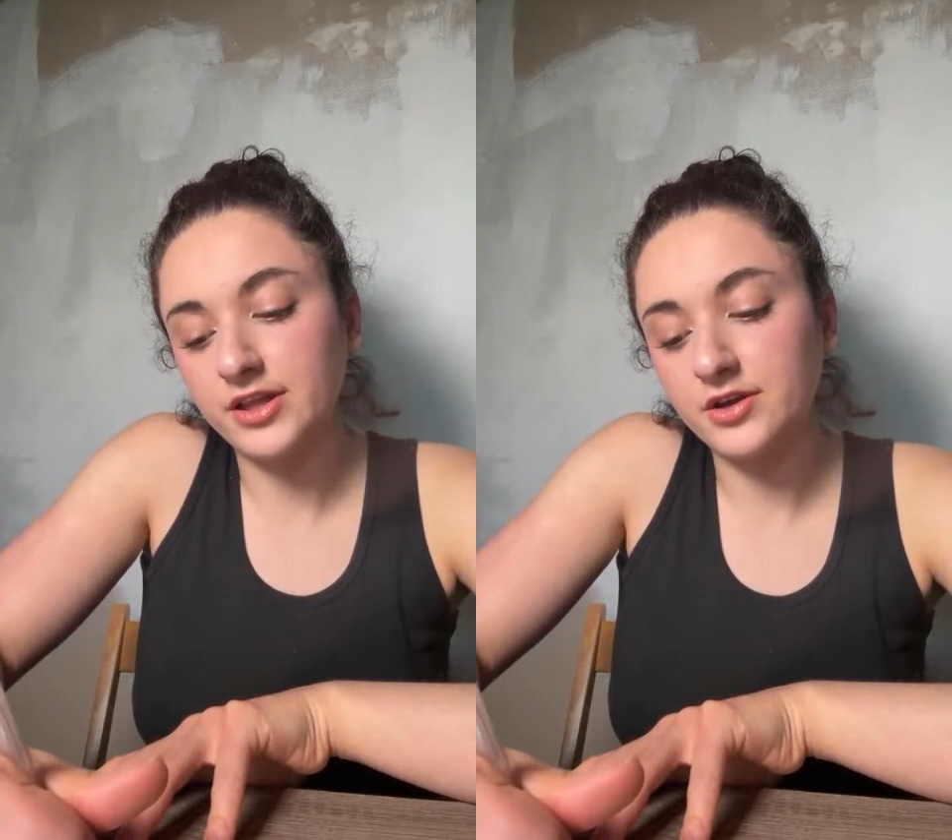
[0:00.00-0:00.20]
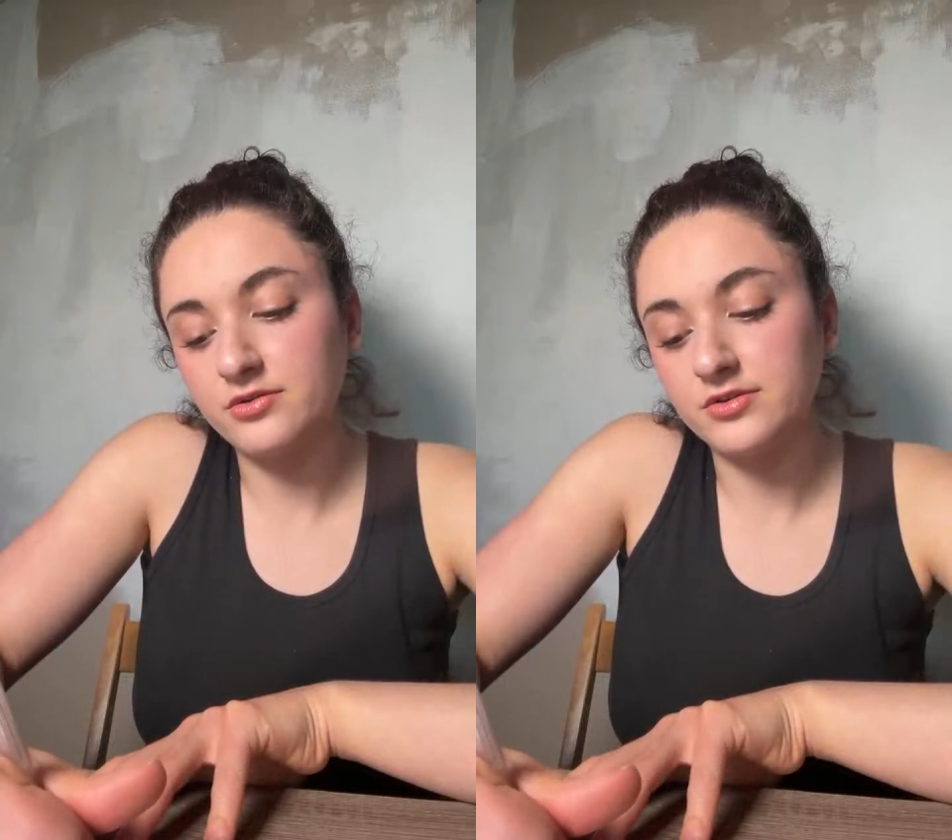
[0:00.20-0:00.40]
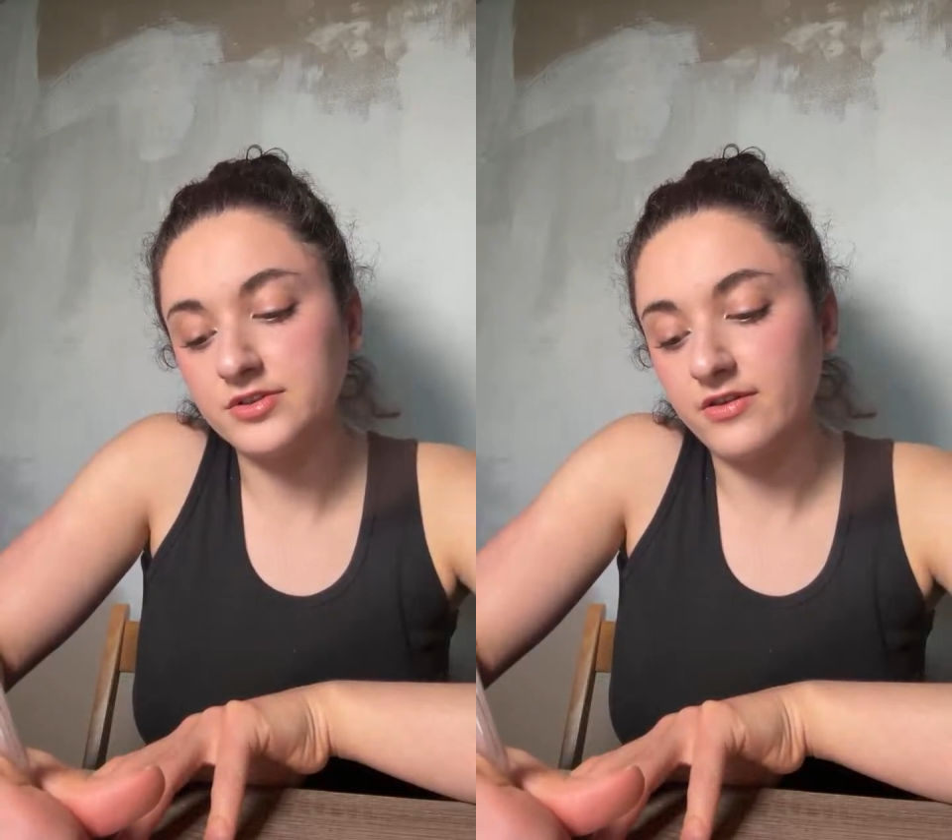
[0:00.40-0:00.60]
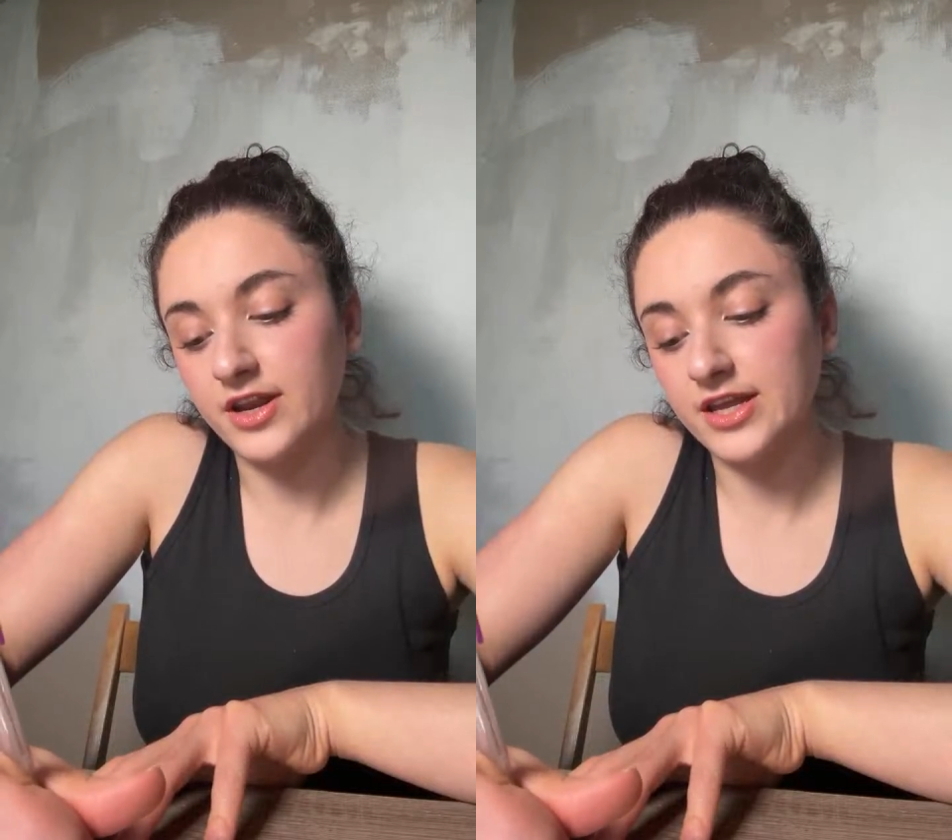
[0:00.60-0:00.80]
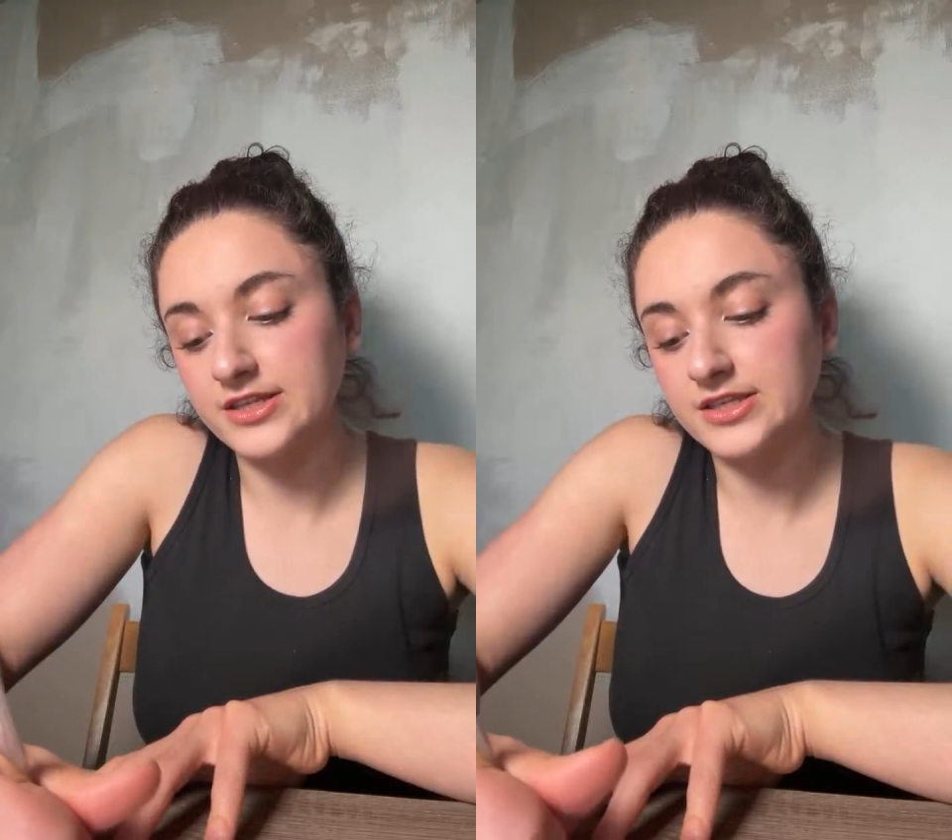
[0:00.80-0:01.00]
of really cool
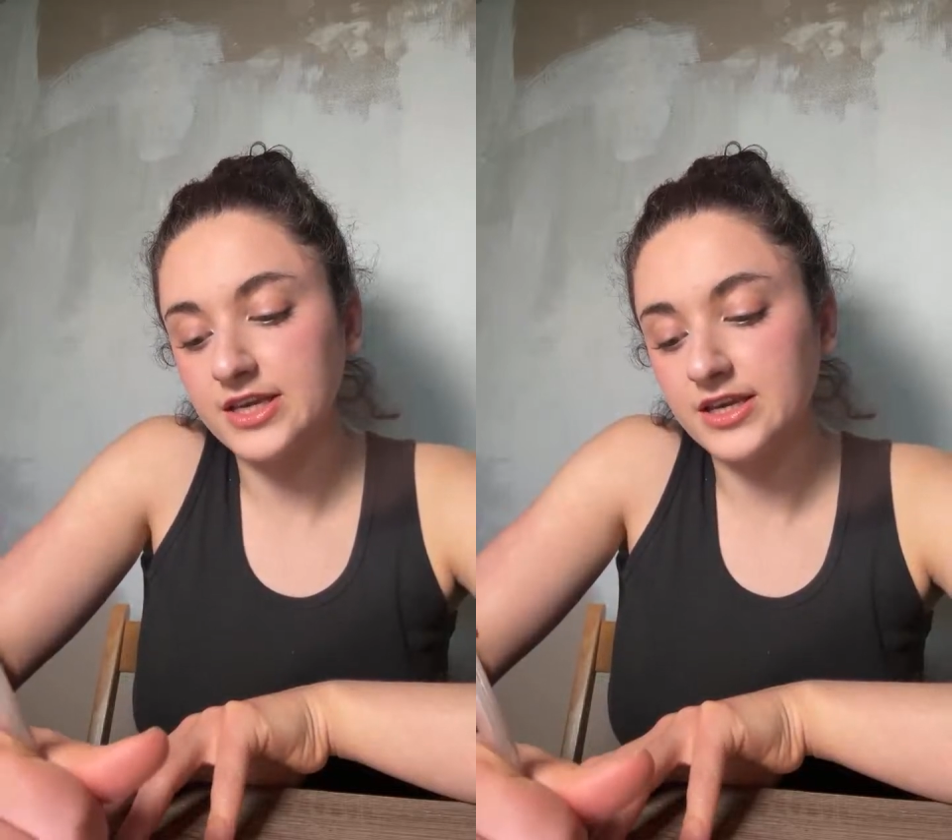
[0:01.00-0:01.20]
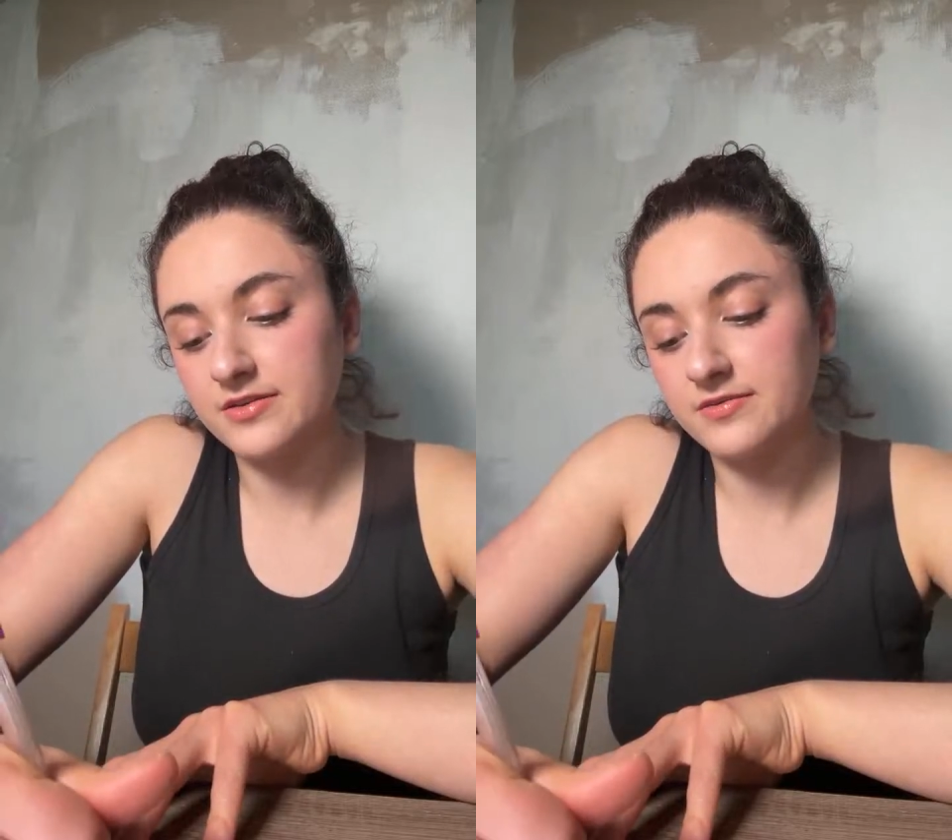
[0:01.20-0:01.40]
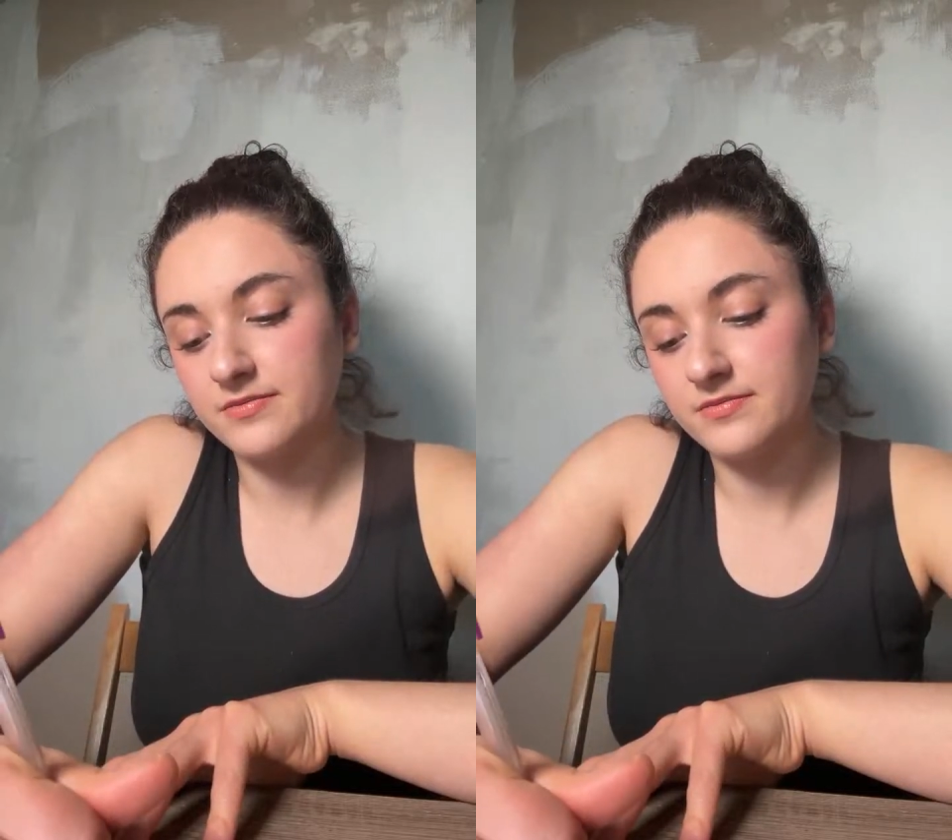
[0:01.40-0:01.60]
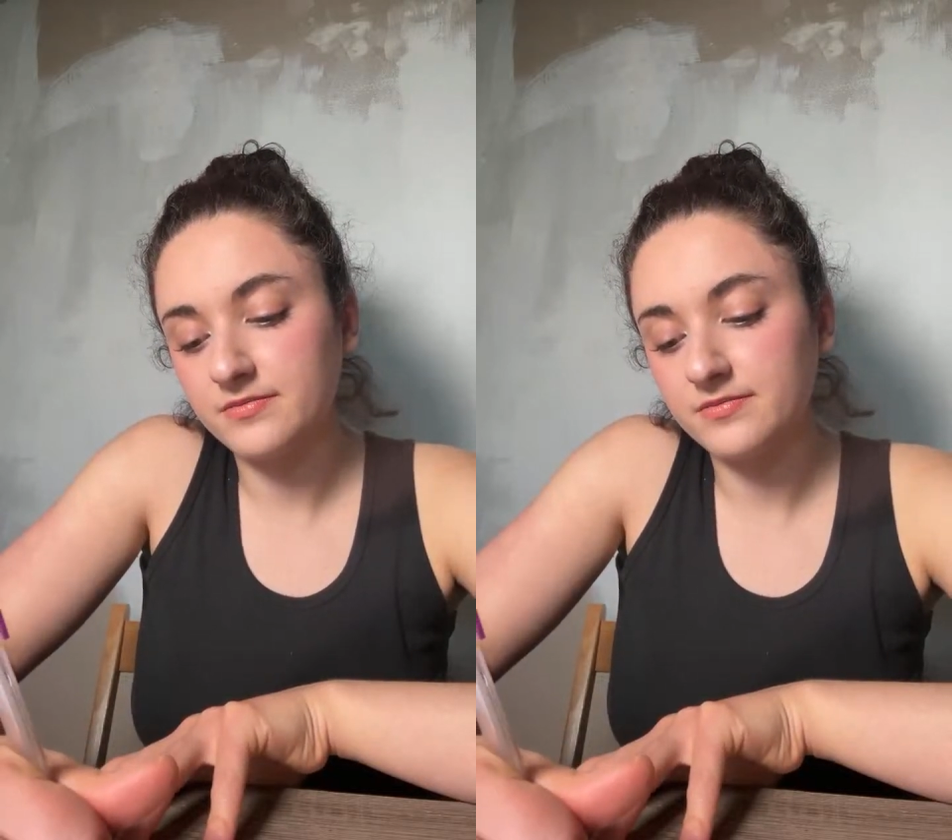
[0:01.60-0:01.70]
stuff on Etsy.